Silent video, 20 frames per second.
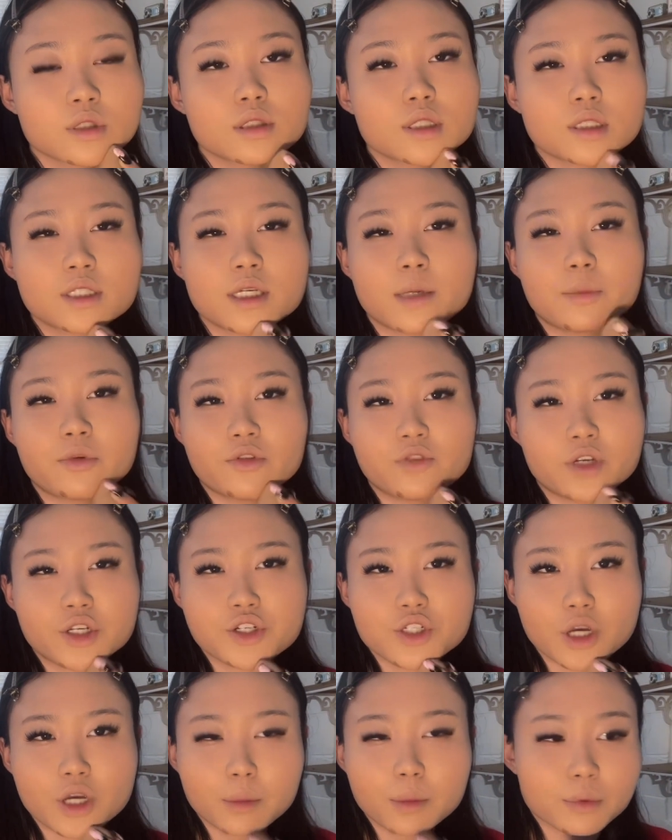type of face
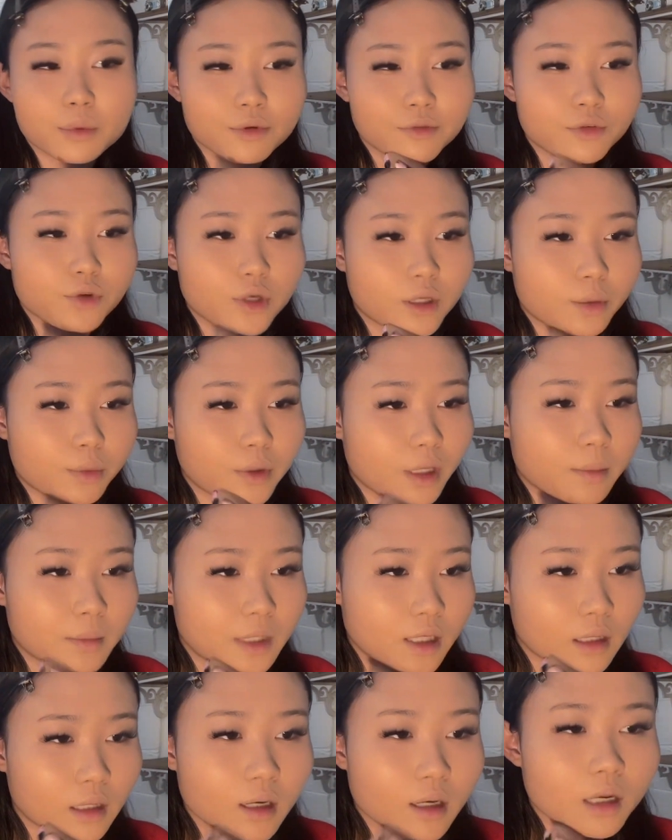shape, if you get what I
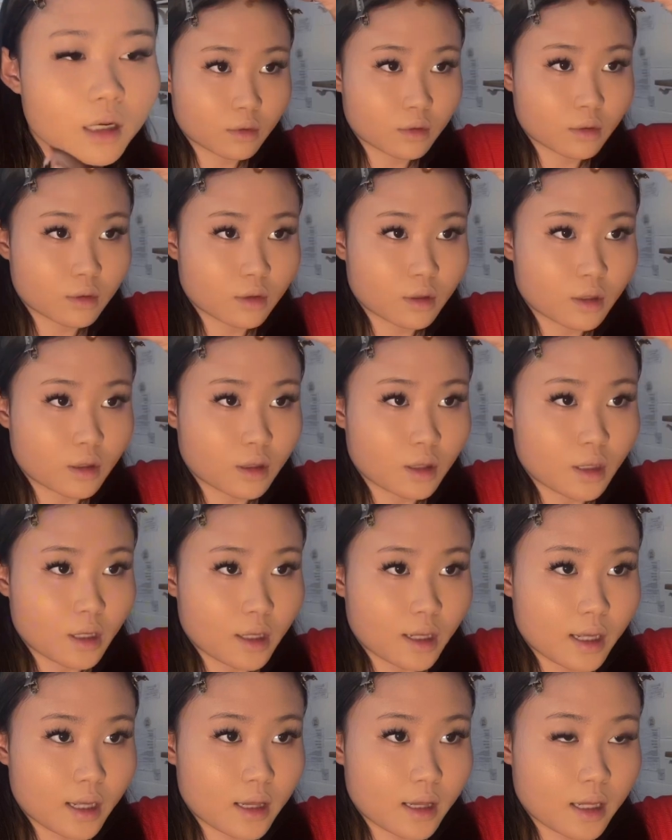mean.
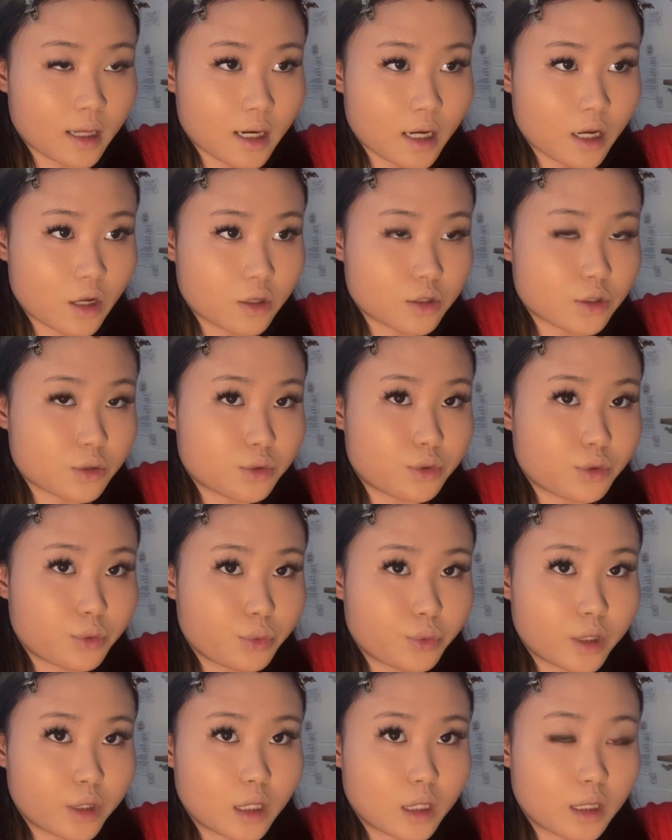And then I also do
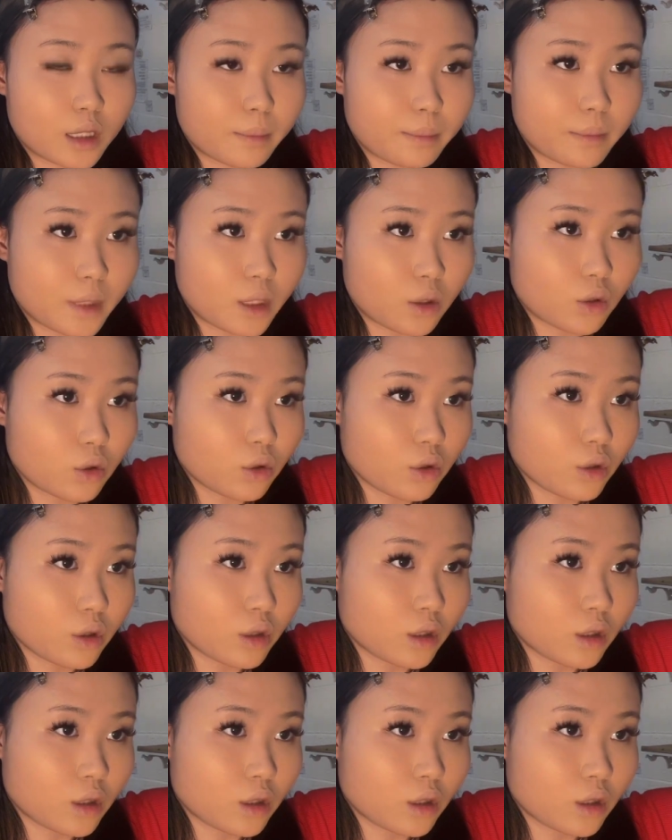1 in the middle,